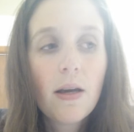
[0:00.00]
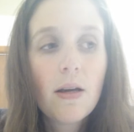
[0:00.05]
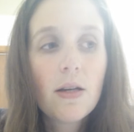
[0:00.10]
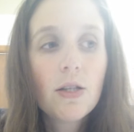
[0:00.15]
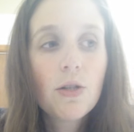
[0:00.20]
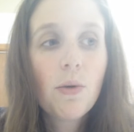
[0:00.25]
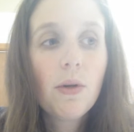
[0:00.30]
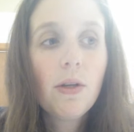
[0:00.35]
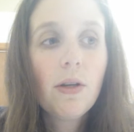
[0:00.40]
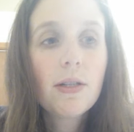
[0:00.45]

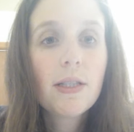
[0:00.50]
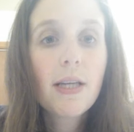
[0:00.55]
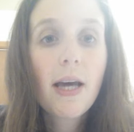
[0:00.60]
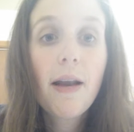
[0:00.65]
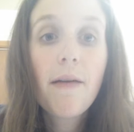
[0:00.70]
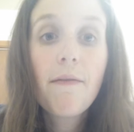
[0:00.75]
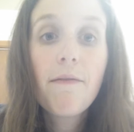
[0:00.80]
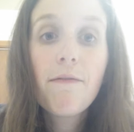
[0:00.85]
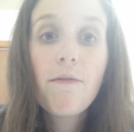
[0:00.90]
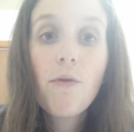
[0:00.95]
So it looked at
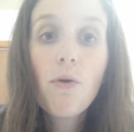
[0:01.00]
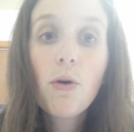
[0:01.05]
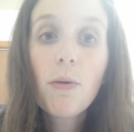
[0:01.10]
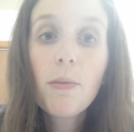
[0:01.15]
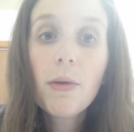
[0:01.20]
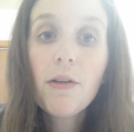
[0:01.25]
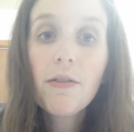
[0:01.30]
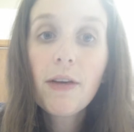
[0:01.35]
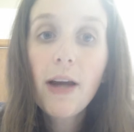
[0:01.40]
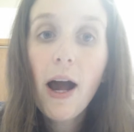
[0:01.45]

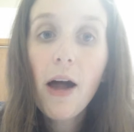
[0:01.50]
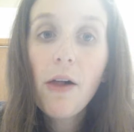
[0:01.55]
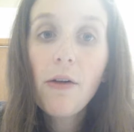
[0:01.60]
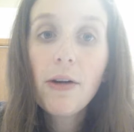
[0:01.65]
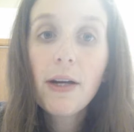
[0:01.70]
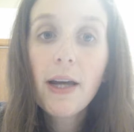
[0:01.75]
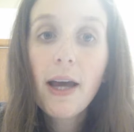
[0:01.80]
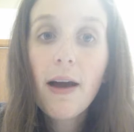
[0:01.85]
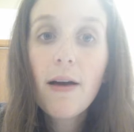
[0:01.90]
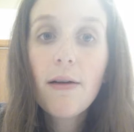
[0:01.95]
informative
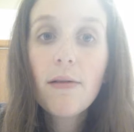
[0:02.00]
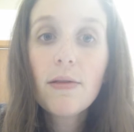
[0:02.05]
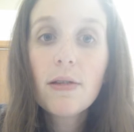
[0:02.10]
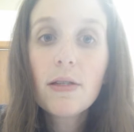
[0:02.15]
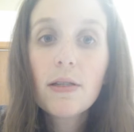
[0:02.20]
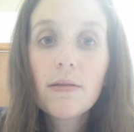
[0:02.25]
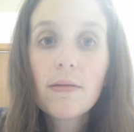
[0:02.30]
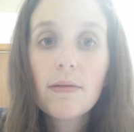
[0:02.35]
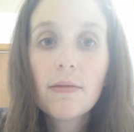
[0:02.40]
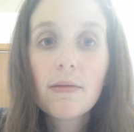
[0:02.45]
calorie
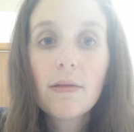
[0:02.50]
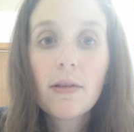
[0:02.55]
counts.